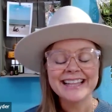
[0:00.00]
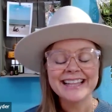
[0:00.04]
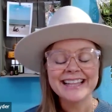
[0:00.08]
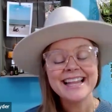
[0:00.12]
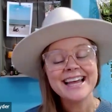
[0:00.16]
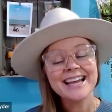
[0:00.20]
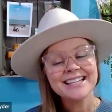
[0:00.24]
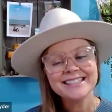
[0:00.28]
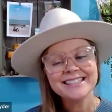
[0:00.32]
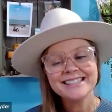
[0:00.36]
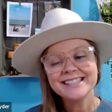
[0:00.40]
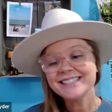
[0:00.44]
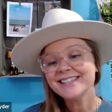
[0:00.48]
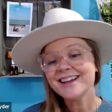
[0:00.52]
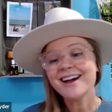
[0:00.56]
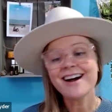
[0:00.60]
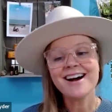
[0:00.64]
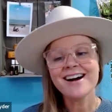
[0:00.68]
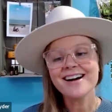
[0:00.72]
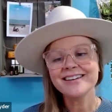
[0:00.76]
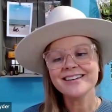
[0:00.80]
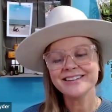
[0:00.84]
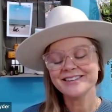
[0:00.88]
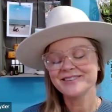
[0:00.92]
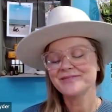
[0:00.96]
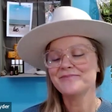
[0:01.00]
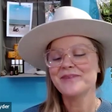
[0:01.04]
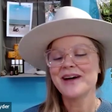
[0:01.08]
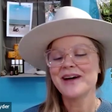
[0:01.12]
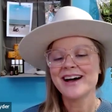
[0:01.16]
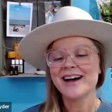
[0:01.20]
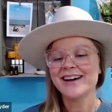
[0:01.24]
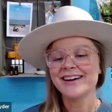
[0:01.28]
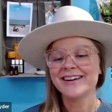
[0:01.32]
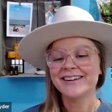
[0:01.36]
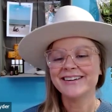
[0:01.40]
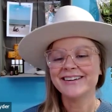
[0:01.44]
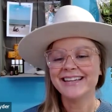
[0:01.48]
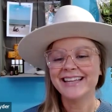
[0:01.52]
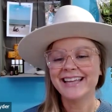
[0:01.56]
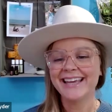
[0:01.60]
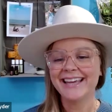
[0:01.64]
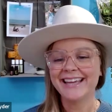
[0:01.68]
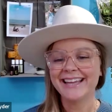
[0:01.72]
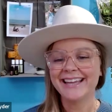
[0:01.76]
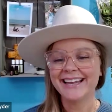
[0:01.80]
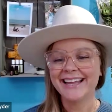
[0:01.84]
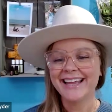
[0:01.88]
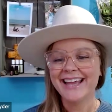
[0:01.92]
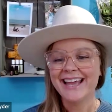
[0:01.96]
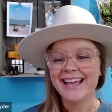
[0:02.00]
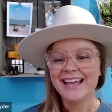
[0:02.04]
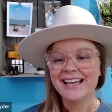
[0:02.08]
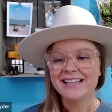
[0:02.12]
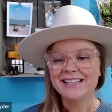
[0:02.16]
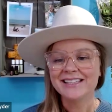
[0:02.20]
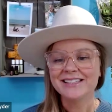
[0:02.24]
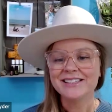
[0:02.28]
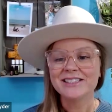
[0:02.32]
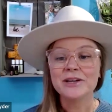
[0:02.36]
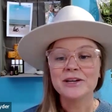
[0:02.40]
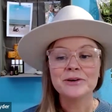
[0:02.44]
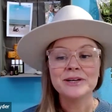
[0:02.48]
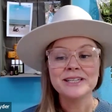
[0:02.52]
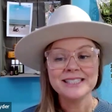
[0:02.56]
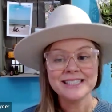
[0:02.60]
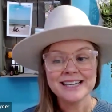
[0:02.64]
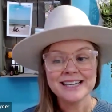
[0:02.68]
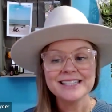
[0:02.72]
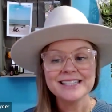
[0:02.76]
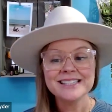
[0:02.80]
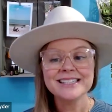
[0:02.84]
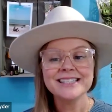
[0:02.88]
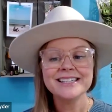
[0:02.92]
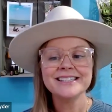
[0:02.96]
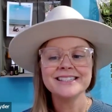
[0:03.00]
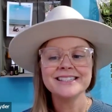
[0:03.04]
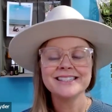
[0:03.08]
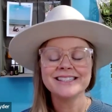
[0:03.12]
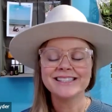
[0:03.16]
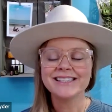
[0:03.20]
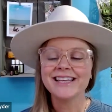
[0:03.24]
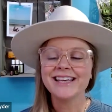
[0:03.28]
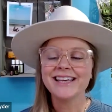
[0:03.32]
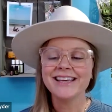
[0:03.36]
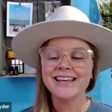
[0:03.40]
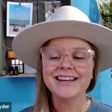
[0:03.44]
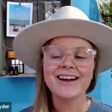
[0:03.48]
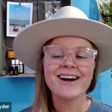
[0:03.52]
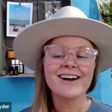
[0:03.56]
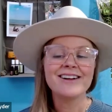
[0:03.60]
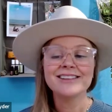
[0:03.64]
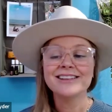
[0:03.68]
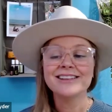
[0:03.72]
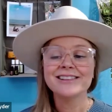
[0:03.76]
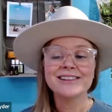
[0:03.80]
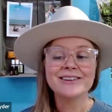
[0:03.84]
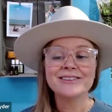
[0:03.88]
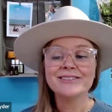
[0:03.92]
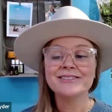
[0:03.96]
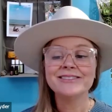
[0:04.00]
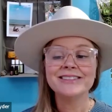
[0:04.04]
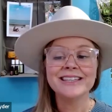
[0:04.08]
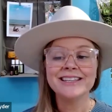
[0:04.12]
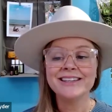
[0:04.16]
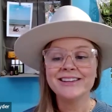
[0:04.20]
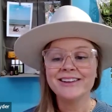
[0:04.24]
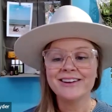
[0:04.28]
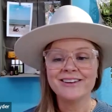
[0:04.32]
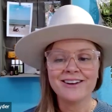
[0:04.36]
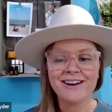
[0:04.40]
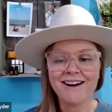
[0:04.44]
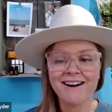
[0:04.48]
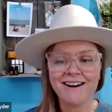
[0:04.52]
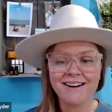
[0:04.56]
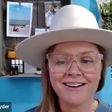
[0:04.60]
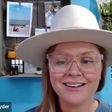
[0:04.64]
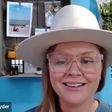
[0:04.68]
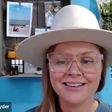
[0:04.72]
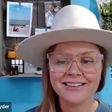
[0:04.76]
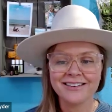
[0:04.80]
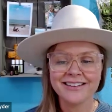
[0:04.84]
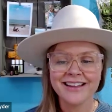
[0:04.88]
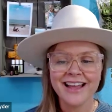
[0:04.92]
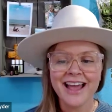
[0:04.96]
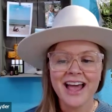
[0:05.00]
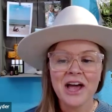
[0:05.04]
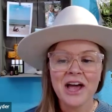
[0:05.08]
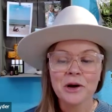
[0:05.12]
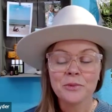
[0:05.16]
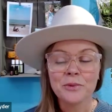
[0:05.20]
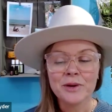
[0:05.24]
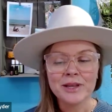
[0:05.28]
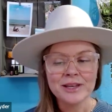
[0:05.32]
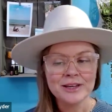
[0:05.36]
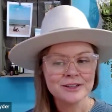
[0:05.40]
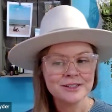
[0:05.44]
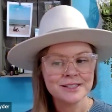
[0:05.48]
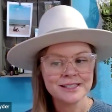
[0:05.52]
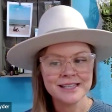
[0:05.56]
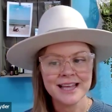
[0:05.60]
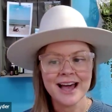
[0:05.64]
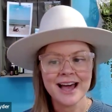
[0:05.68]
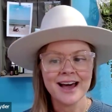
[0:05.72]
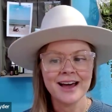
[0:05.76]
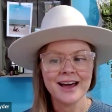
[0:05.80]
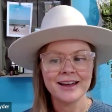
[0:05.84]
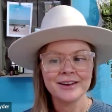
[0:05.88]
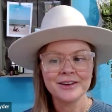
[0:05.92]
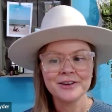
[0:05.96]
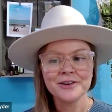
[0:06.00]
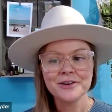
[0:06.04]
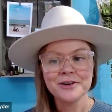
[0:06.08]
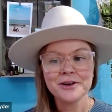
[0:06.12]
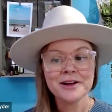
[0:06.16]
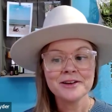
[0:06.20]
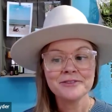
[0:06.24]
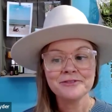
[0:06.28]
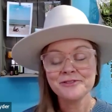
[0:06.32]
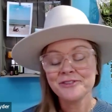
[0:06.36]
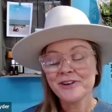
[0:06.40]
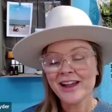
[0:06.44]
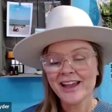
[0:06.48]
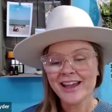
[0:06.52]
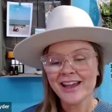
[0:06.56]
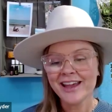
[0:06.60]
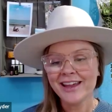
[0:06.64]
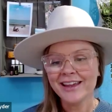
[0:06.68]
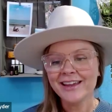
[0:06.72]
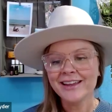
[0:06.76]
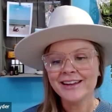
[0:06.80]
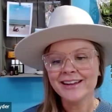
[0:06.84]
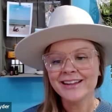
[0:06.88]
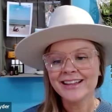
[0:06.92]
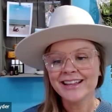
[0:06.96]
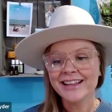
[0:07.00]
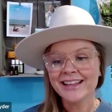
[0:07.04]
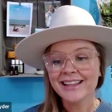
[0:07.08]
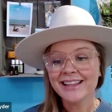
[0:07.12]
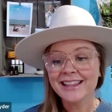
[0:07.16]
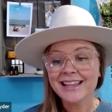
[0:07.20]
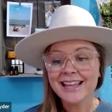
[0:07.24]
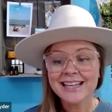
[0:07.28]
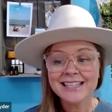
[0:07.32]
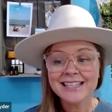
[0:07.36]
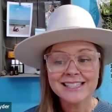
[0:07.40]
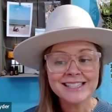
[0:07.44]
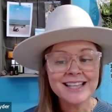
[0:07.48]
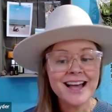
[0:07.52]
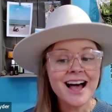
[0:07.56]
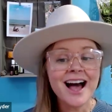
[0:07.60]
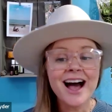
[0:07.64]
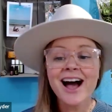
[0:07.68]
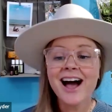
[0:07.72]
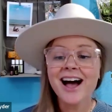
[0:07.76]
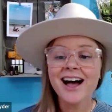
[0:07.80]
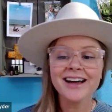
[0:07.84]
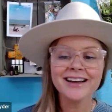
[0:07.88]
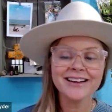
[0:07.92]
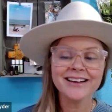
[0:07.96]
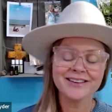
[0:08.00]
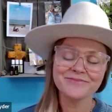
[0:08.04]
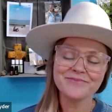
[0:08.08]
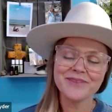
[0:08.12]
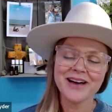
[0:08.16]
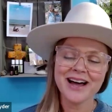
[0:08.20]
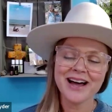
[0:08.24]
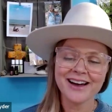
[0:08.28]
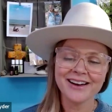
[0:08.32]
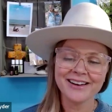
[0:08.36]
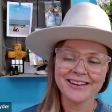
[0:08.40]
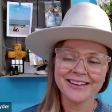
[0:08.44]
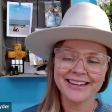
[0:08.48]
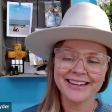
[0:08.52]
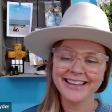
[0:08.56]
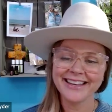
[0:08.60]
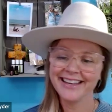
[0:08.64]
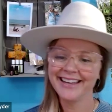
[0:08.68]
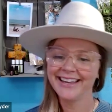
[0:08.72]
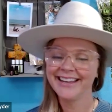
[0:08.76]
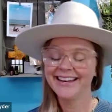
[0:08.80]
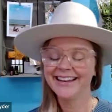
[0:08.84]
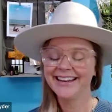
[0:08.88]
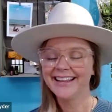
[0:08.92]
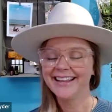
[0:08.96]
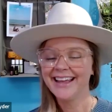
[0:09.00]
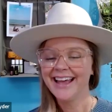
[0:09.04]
Let's talk about it. So it doesn't sit all alone in your heart. When you're sad or afraid, let's hug about it.